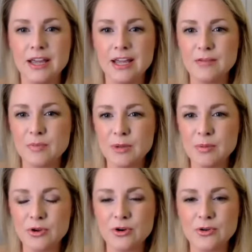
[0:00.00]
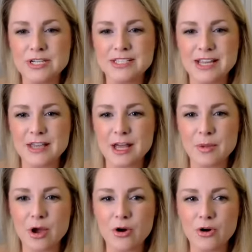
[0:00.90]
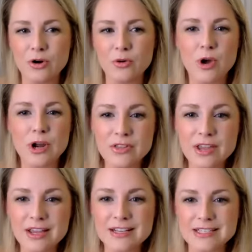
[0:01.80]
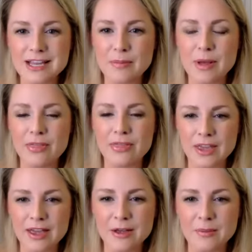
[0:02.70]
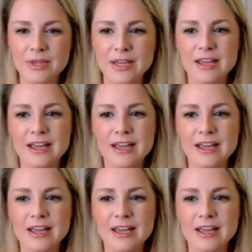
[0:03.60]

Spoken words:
And if people are going to say that about her, what are they going to say about them?